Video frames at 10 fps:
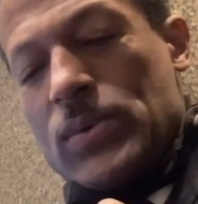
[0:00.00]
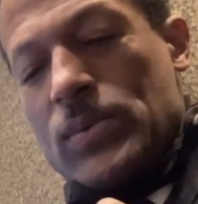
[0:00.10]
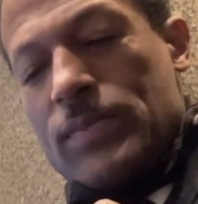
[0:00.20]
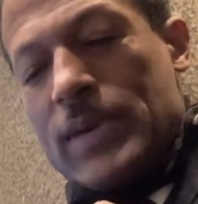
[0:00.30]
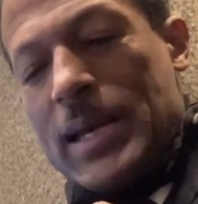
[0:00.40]

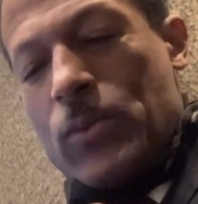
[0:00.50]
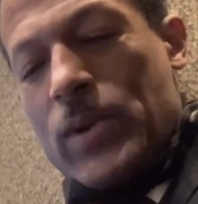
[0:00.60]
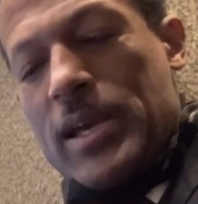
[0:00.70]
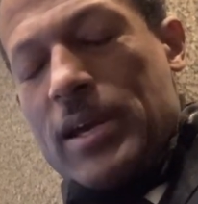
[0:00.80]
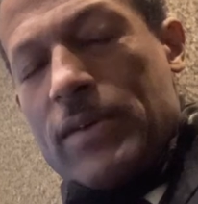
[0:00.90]
via
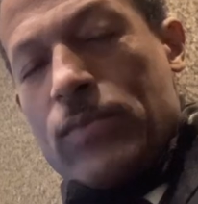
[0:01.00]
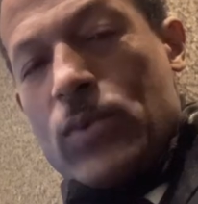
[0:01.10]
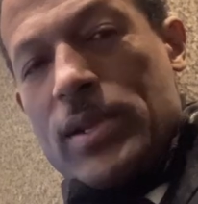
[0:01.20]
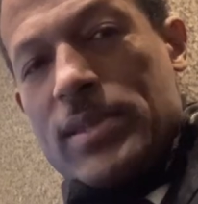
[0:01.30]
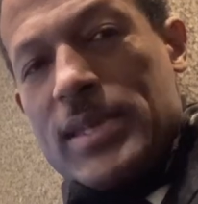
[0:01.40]
way of
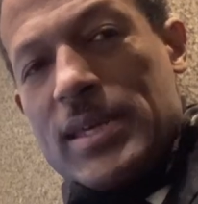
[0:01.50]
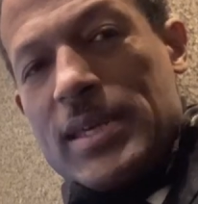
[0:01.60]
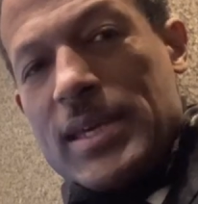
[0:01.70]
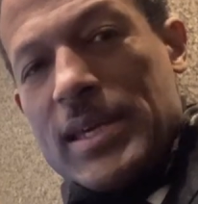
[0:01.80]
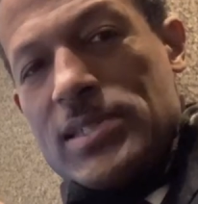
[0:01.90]
one of
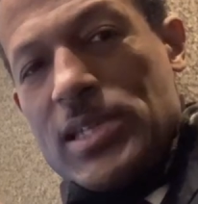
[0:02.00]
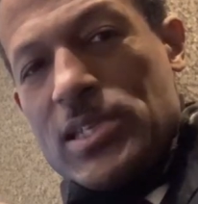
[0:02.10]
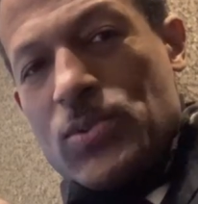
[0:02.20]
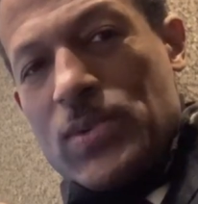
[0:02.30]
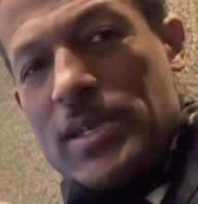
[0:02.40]
the
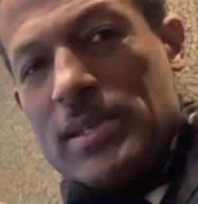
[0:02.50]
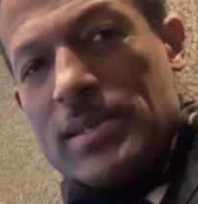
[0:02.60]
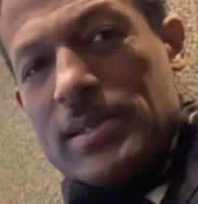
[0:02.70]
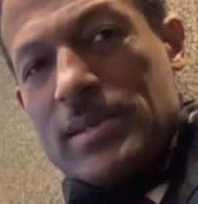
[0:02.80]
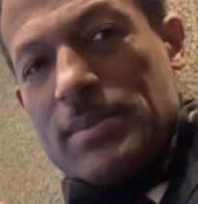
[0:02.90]
accessory
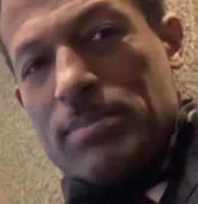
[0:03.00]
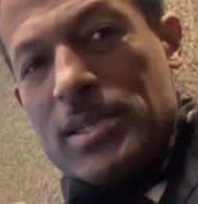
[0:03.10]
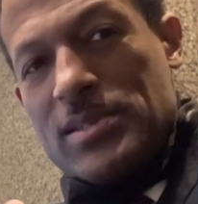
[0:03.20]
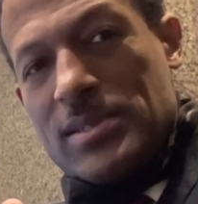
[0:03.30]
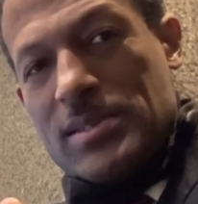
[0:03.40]

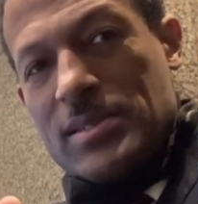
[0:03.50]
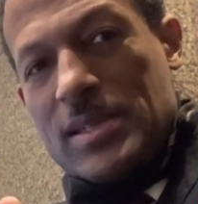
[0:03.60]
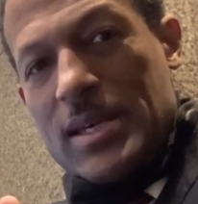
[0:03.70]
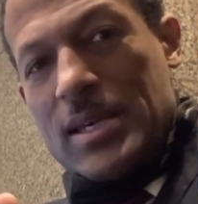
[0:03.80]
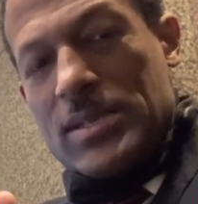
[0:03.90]
pieces.
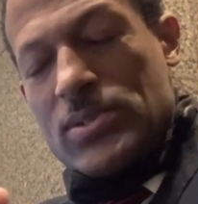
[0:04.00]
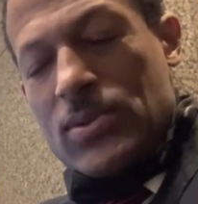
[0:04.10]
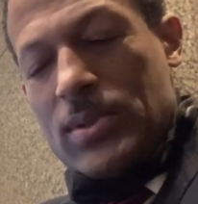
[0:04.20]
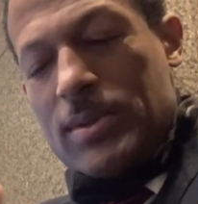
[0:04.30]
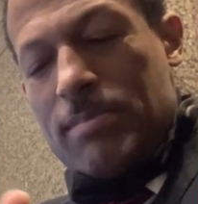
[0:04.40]
So
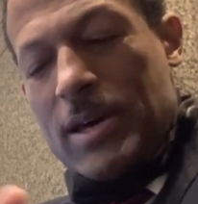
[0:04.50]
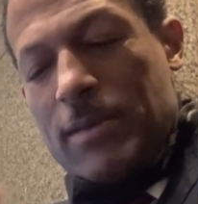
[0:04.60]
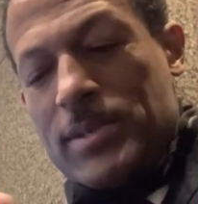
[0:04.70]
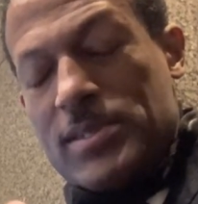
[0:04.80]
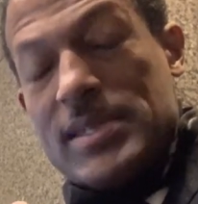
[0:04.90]
the
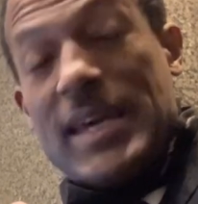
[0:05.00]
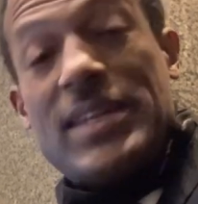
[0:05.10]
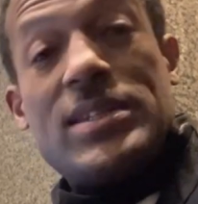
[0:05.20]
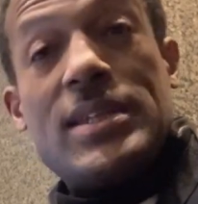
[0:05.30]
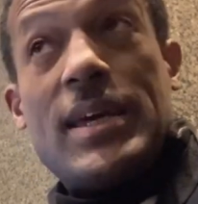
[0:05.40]
mouthpiece
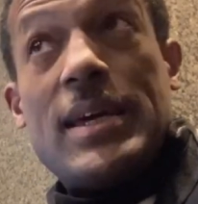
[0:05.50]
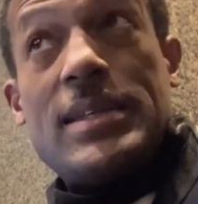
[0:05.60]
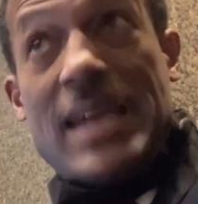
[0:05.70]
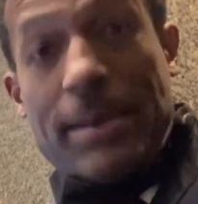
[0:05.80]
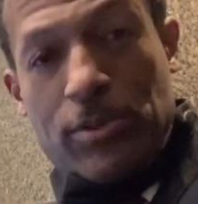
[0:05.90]

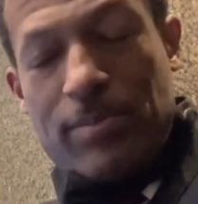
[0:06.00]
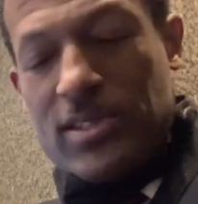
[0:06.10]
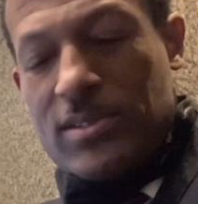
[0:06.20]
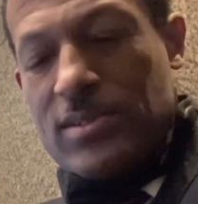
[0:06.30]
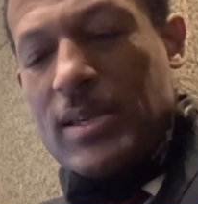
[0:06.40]
adapter
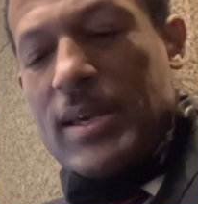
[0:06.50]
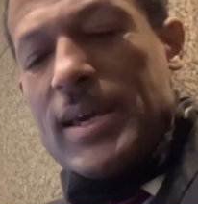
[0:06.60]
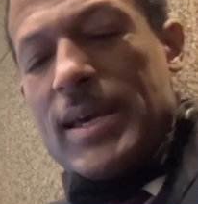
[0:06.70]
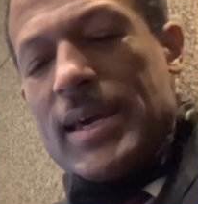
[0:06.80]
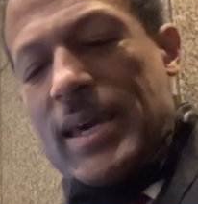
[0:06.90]
pieces.
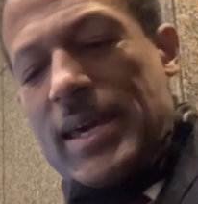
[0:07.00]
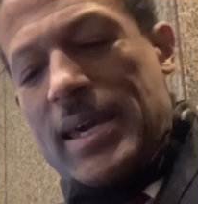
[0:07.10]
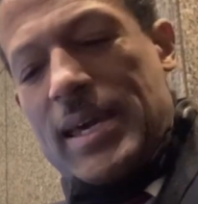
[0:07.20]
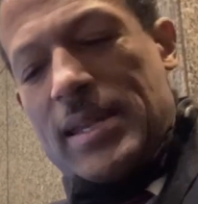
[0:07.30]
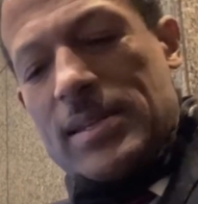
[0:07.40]

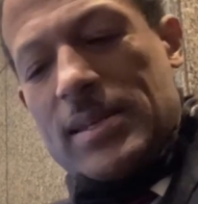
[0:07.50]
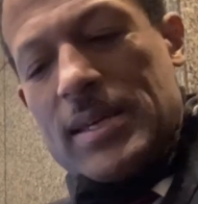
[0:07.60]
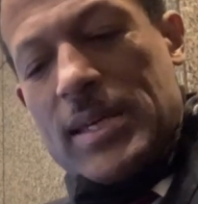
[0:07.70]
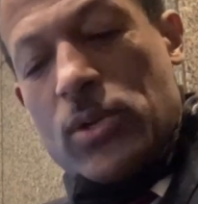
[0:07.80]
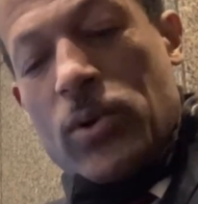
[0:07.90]
And
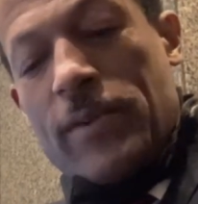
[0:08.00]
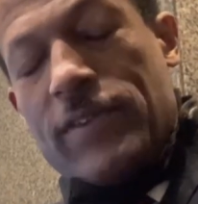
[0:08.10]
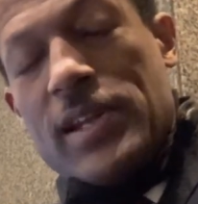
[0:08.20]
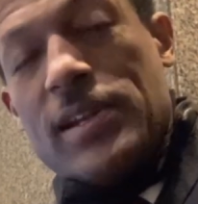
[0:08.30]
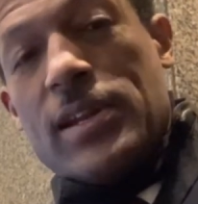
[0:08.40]
in order to
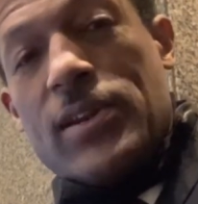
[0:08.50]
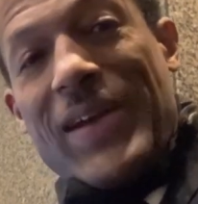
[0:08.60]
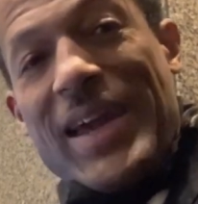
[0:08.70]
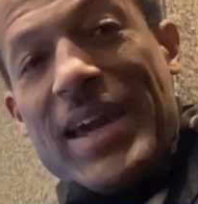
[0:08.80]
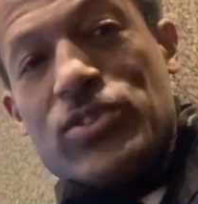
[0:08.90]
fit it in there,
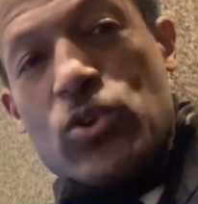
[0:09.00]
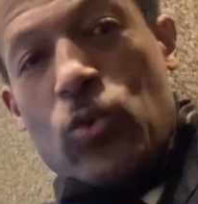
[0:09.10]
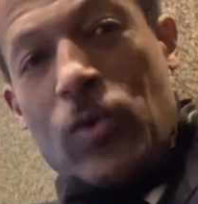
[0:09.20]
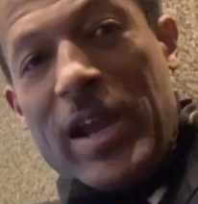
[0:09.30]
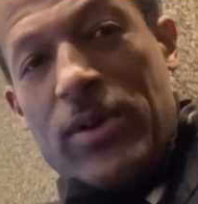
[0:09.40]
I had to
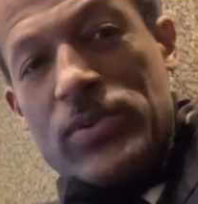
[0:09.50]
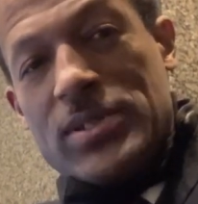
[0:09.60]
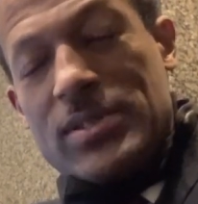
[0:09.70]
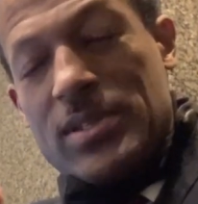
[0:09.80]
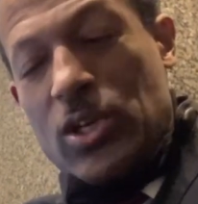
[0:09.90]

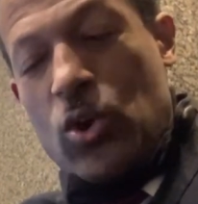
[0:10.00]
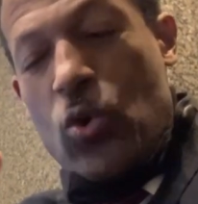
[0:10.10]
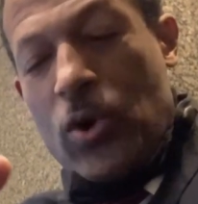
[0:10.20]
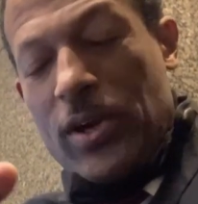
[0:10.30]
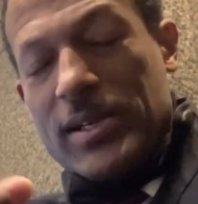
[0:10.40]
route the
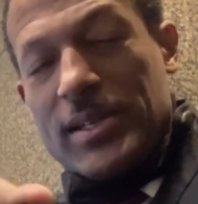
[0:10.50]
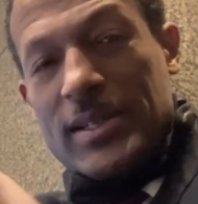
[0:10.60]
cork